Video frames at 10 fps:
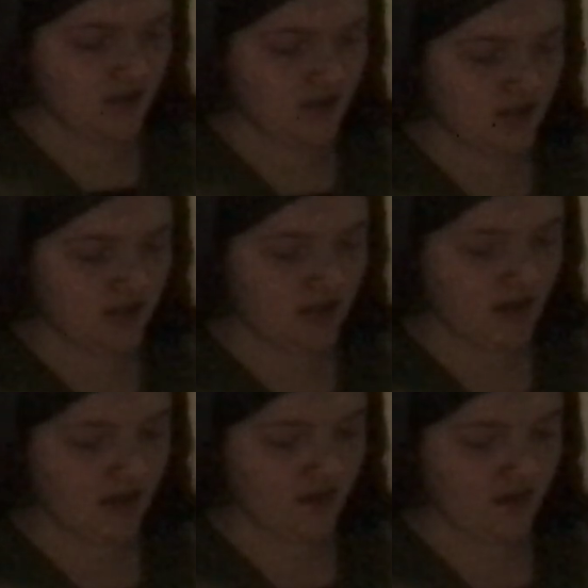The idea
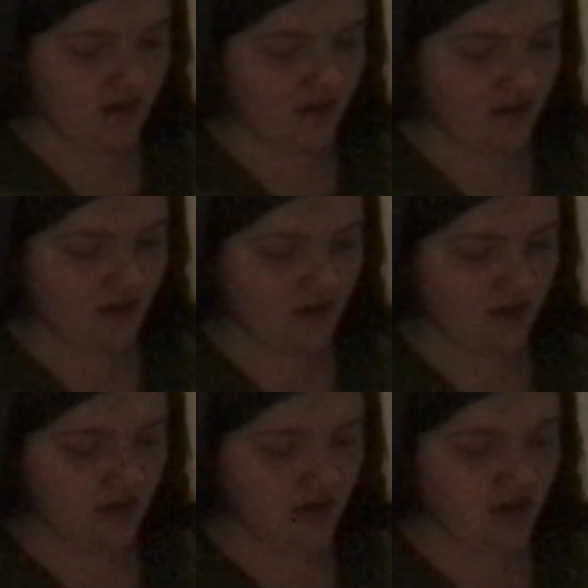of
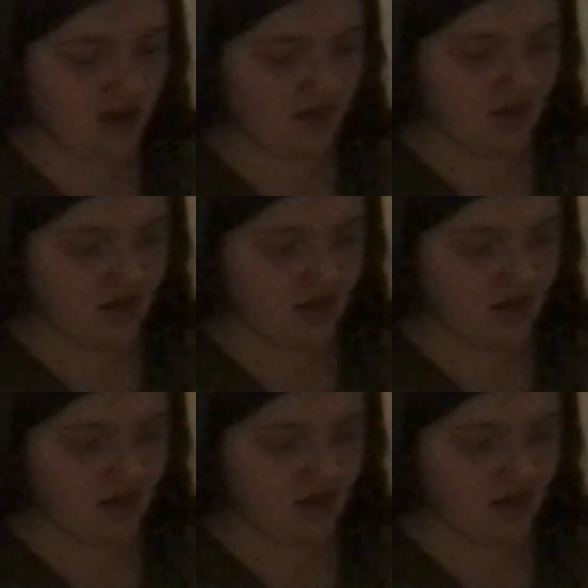uneven